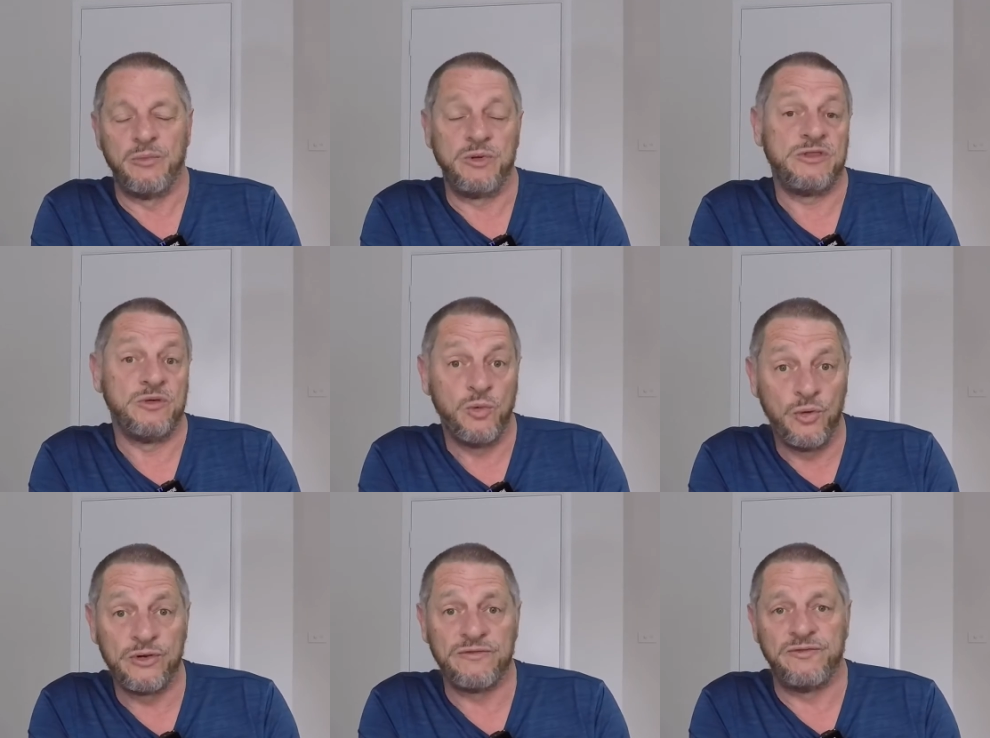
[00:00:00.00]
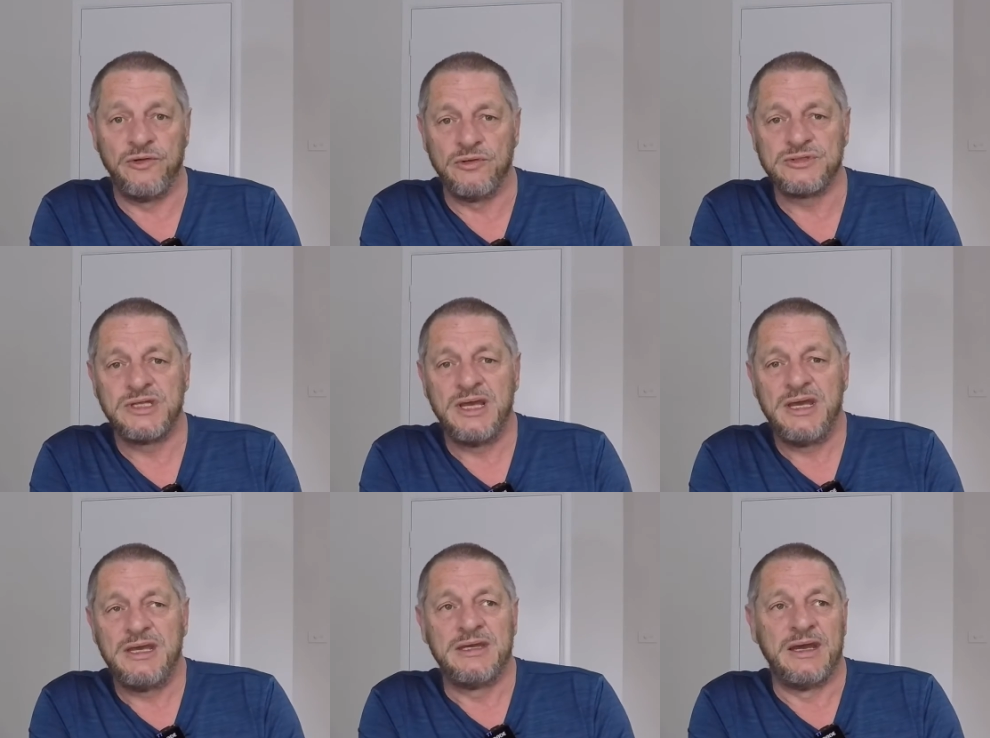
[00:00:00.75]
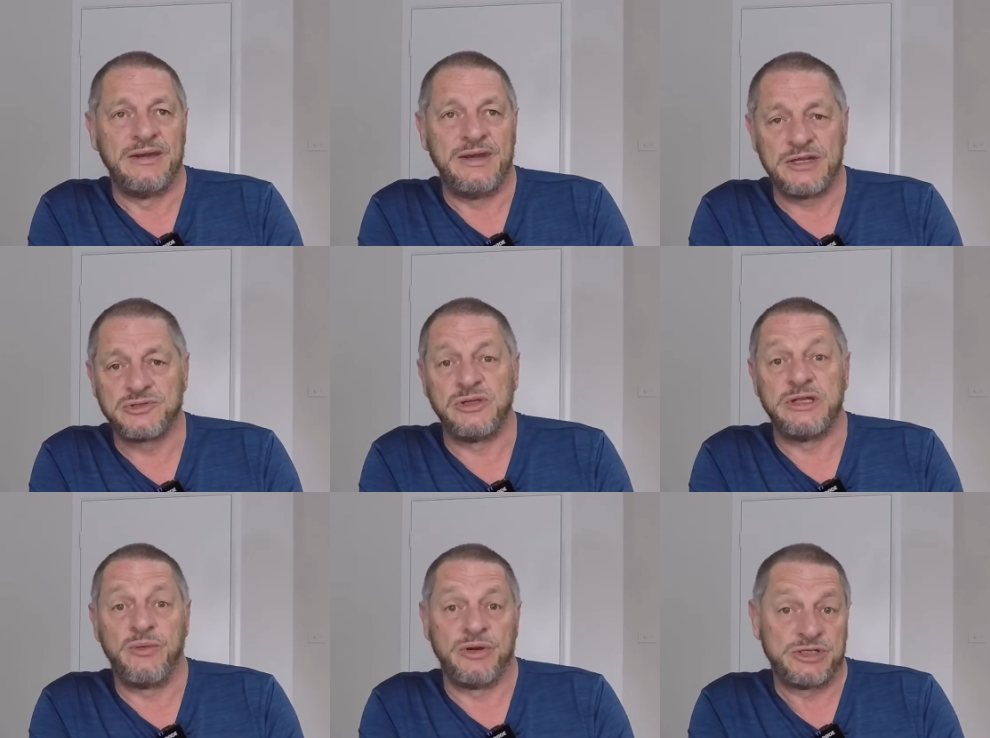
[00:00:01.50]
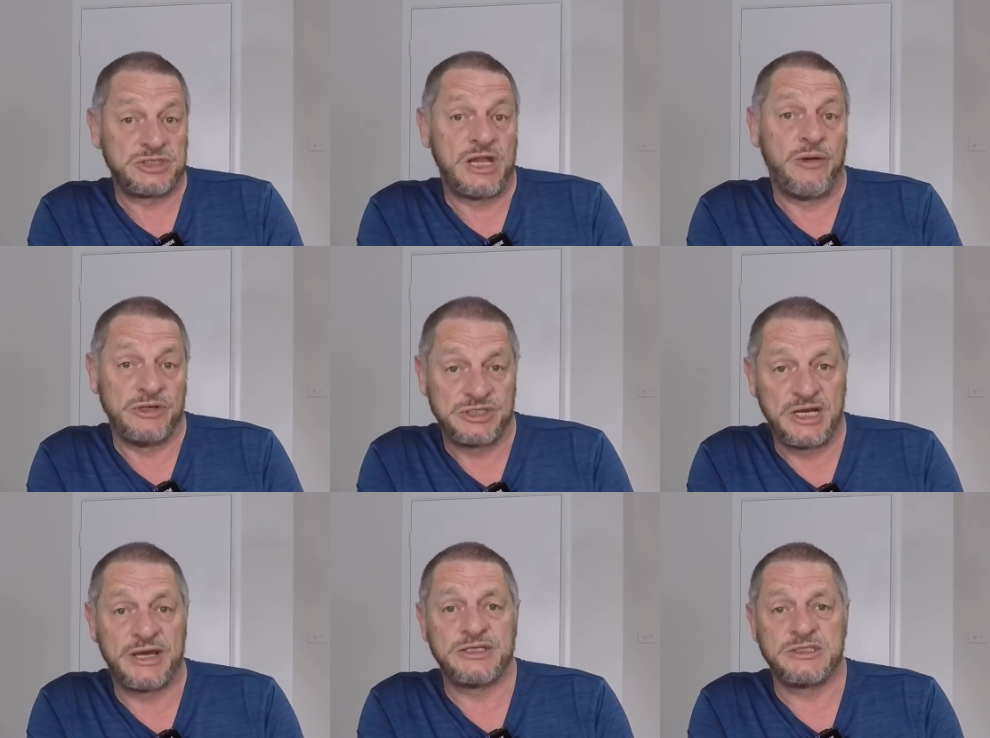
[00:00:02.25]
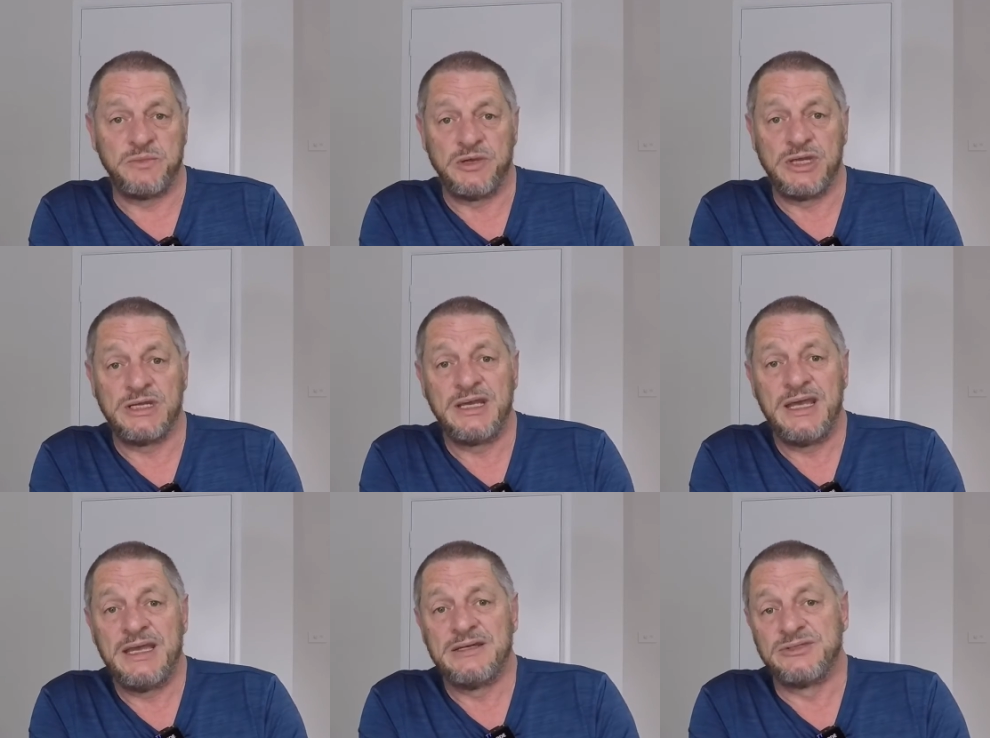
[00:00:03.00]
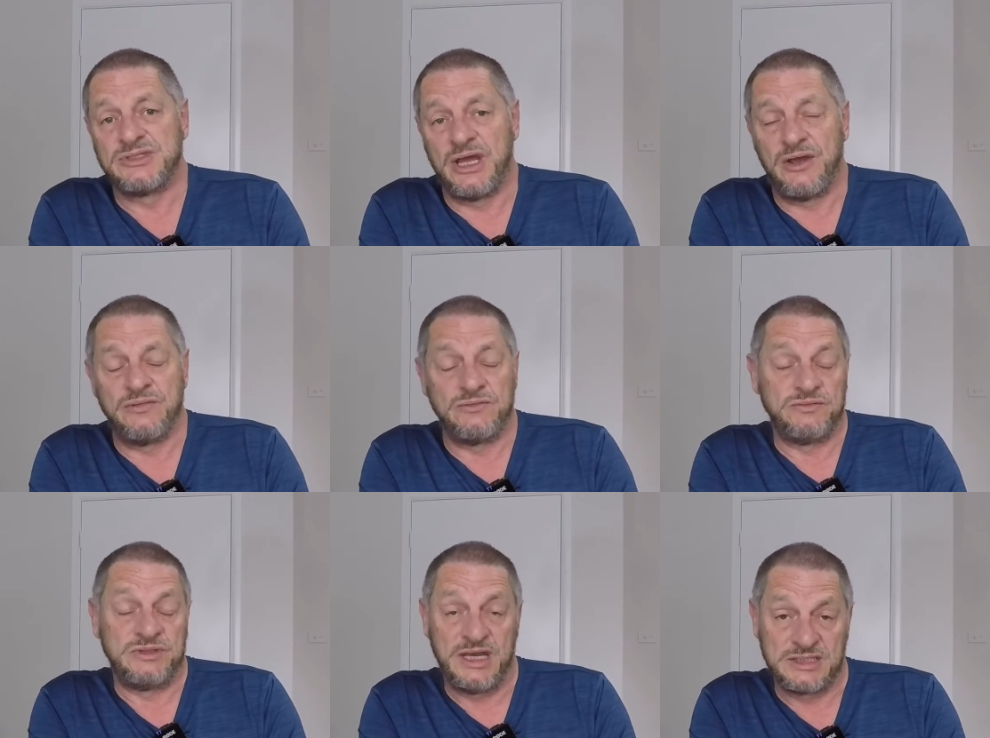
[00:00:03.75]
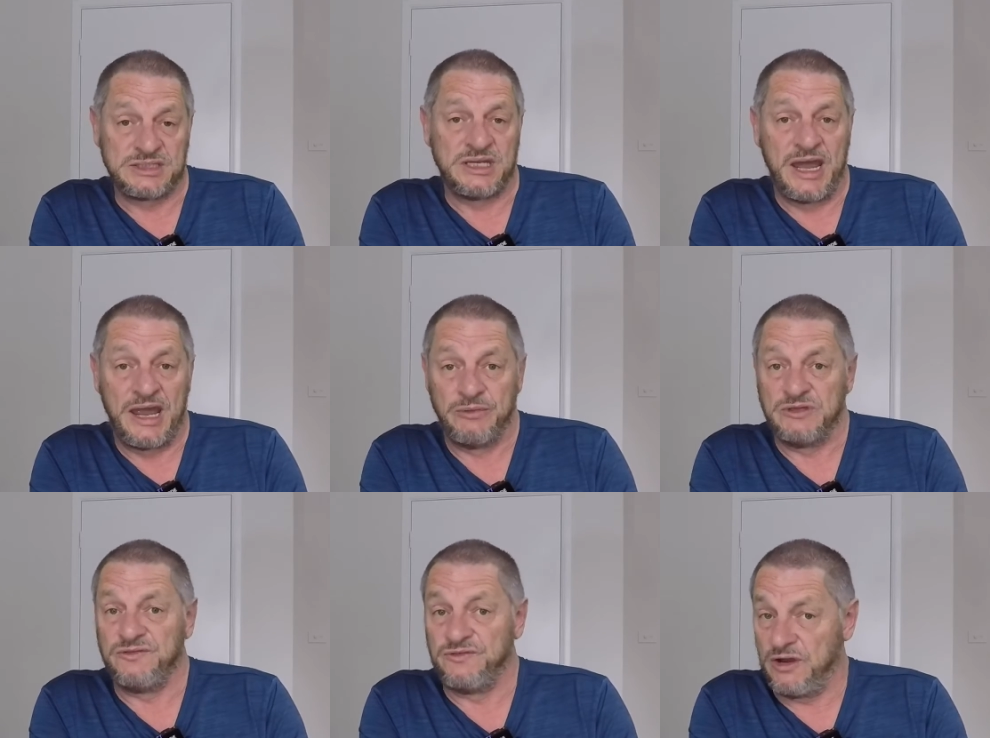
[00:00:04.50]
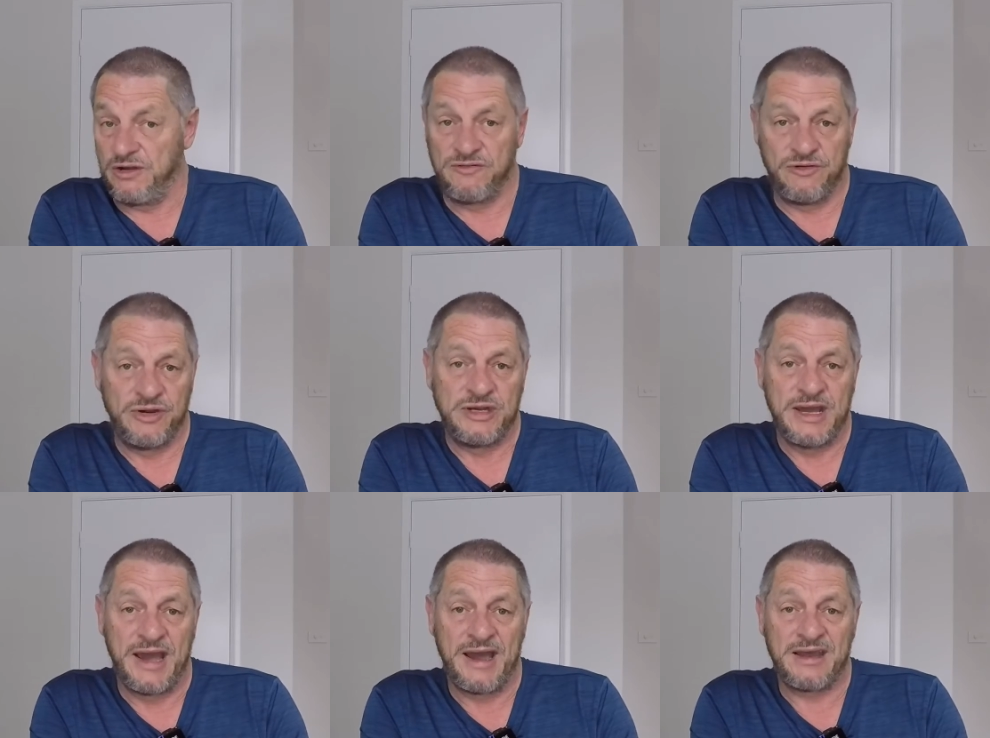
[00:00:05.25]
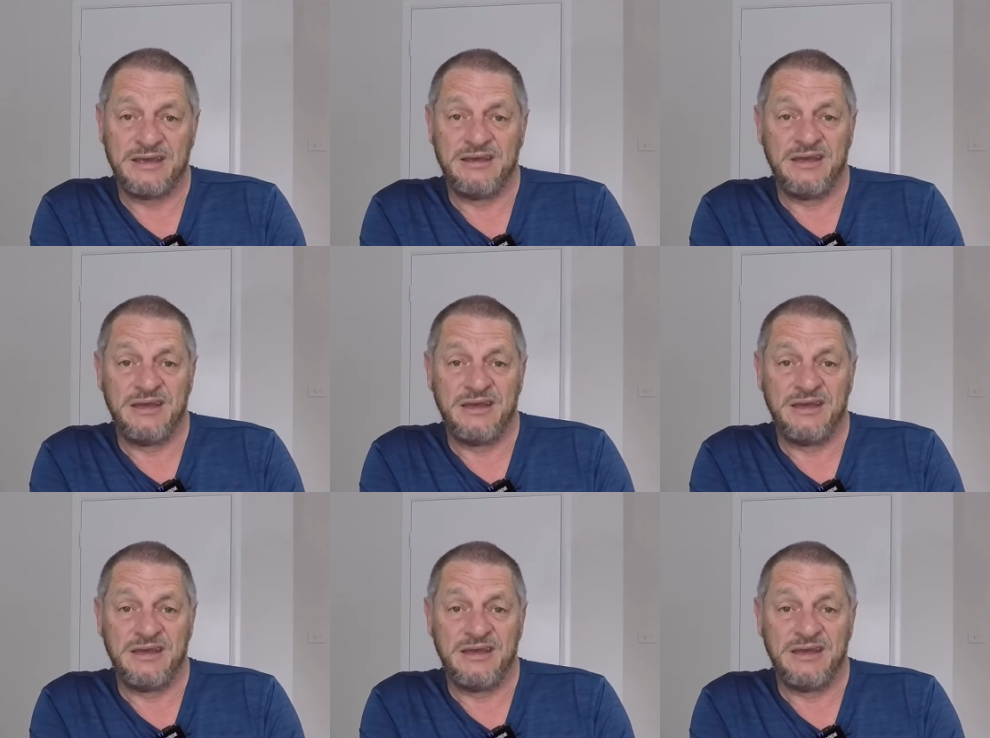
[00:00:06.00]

With the waterfalls, naturally you want a slower shutter speed. So yesterday it was very, very dark.